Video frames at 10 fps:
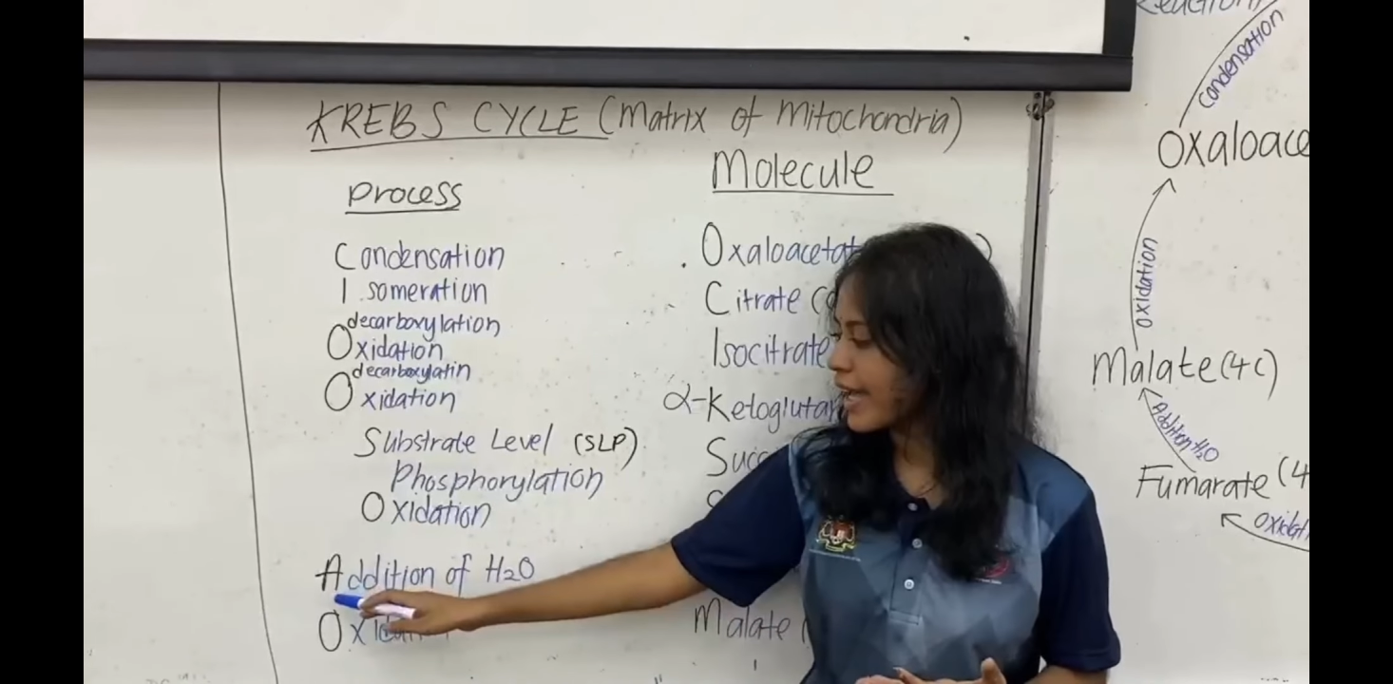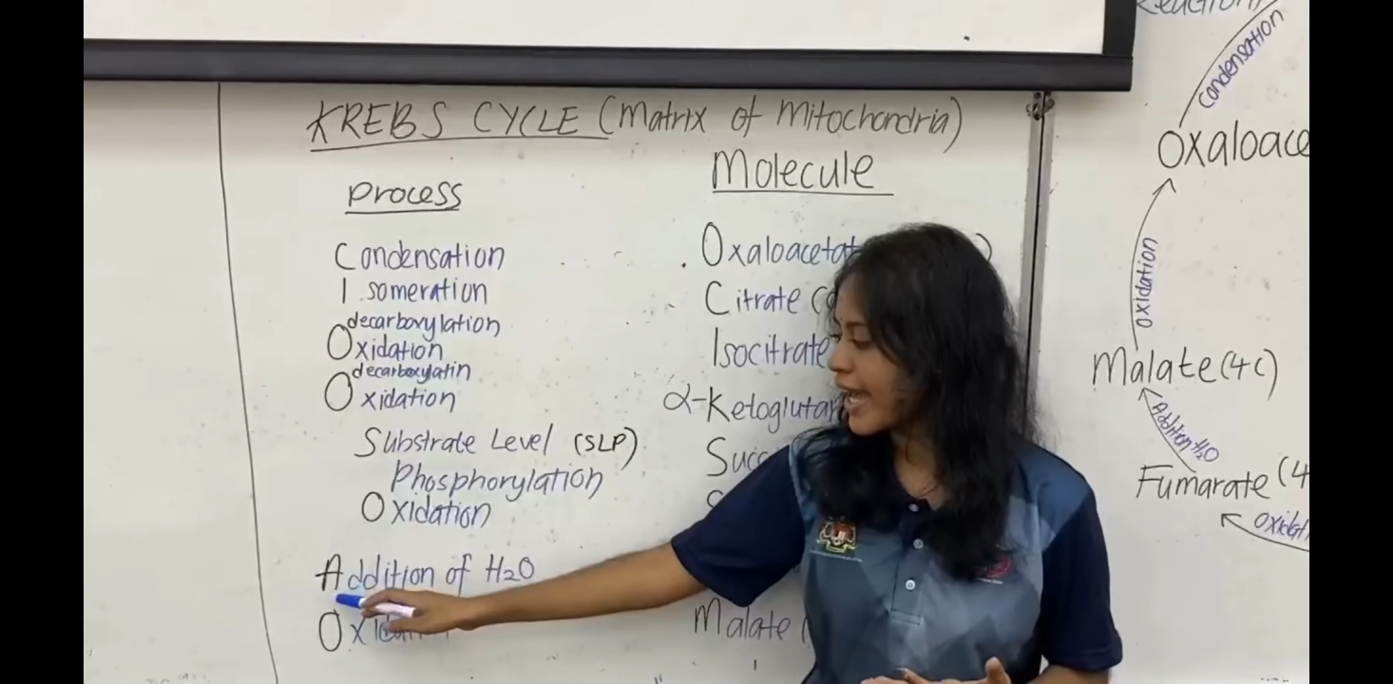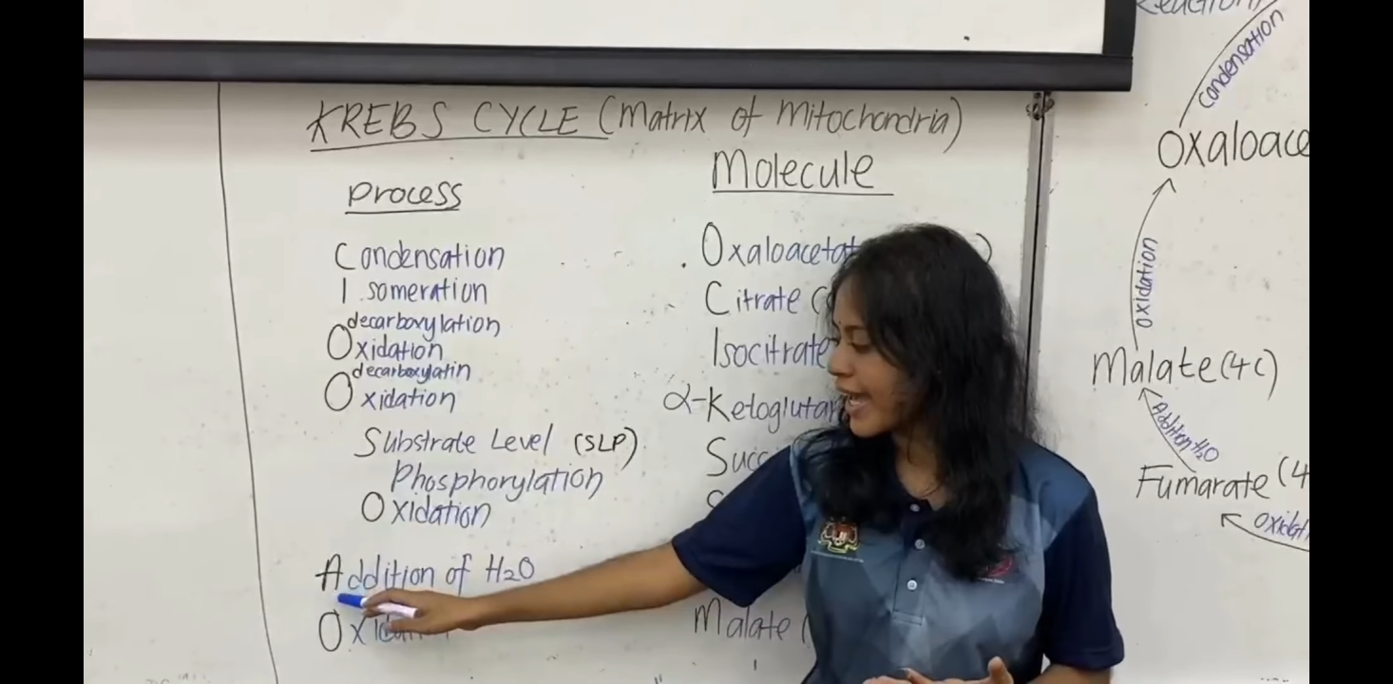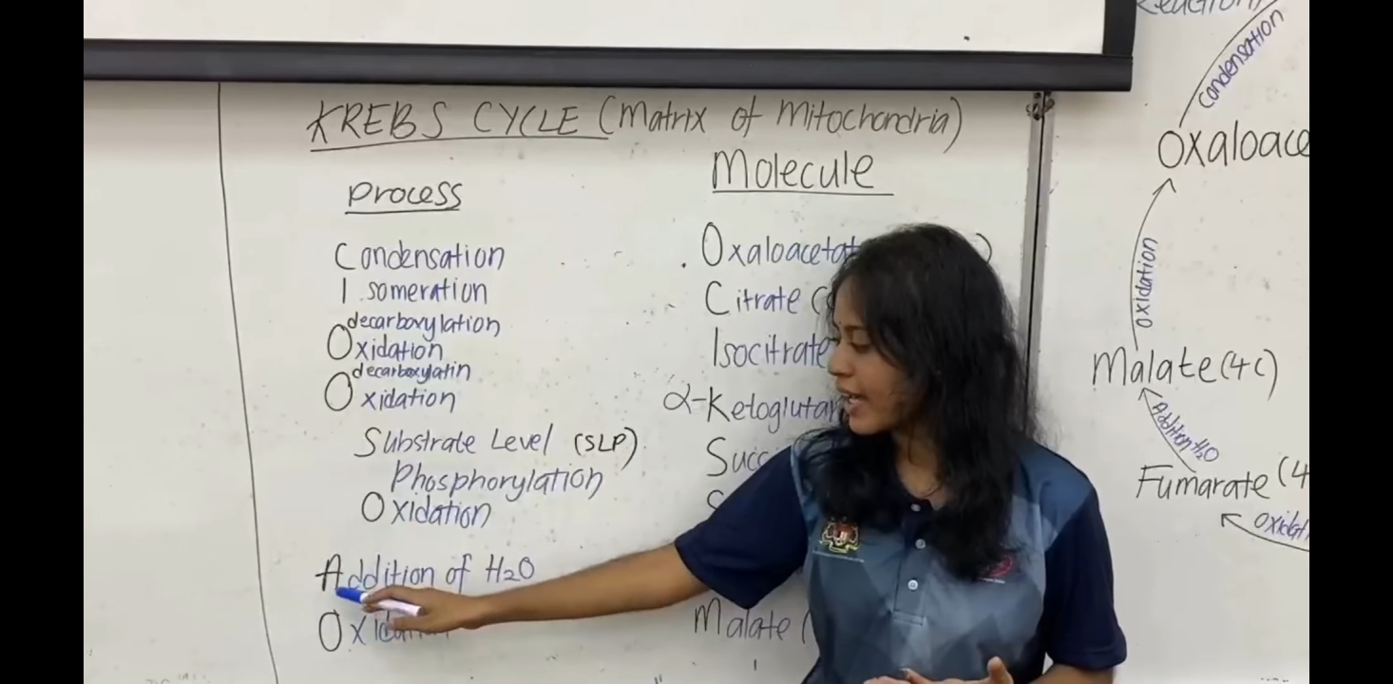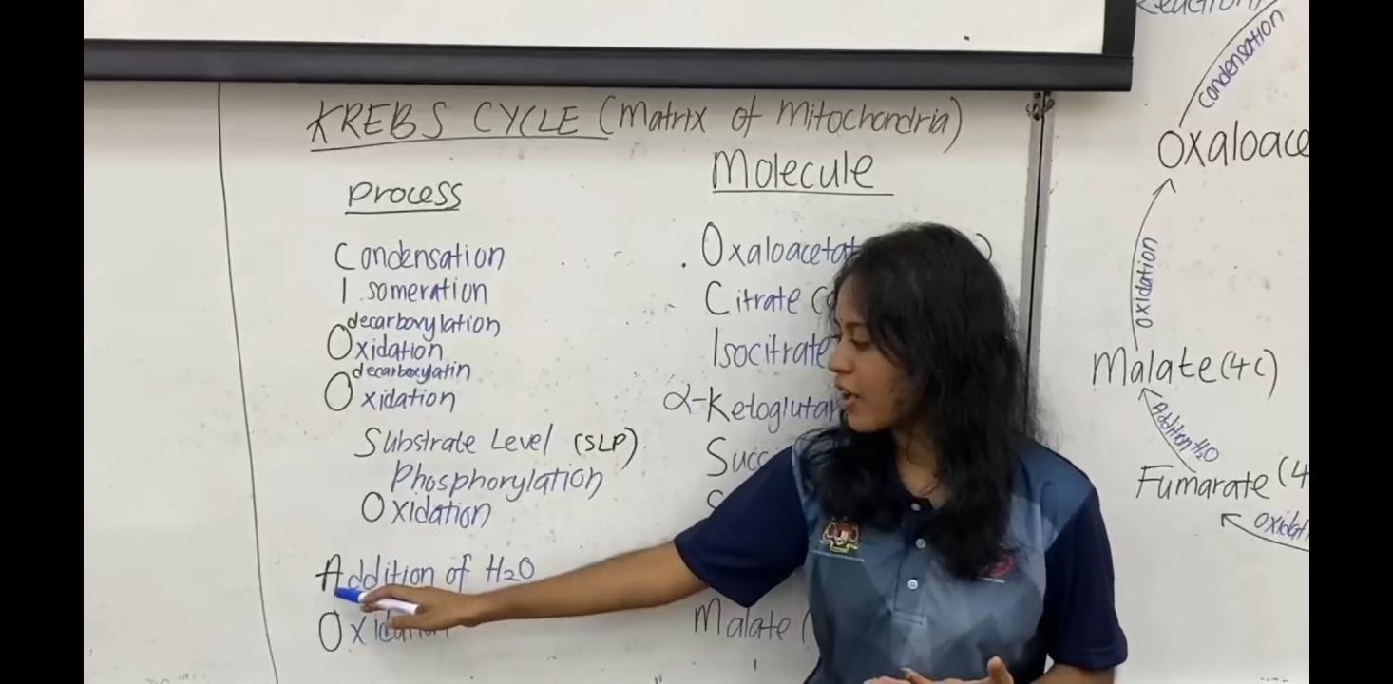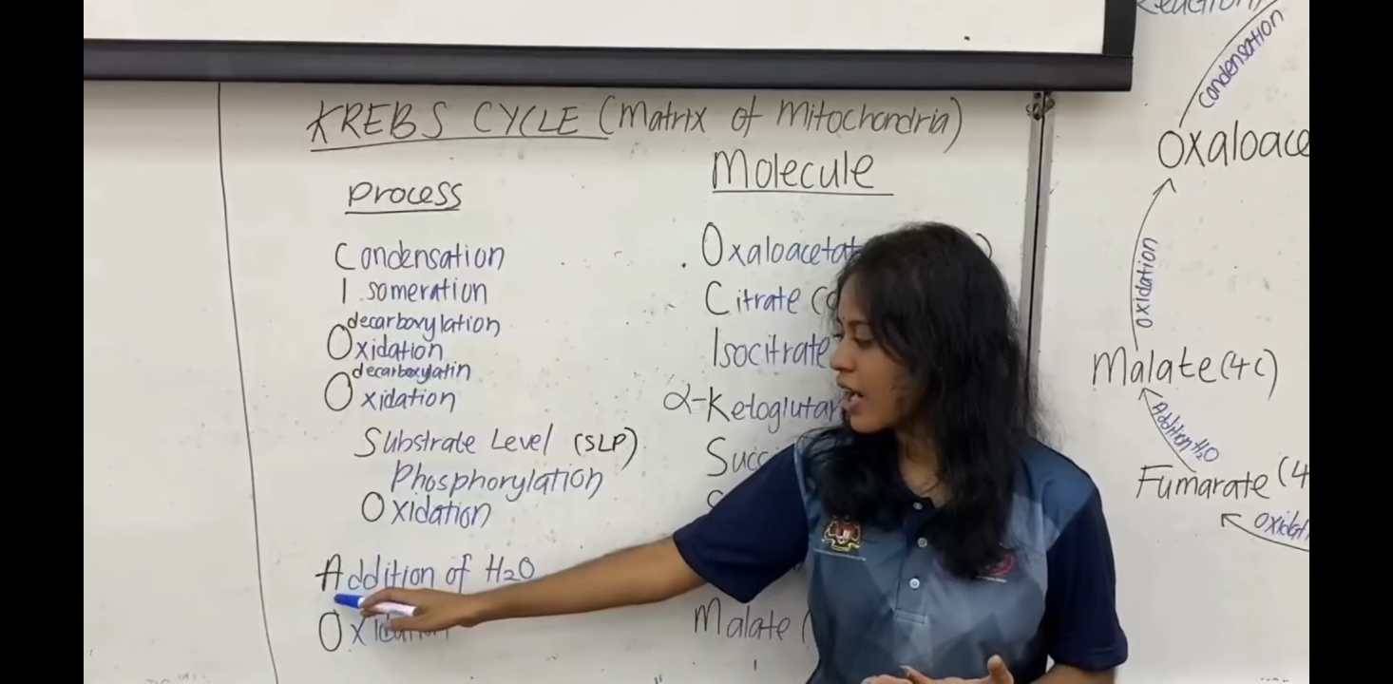A,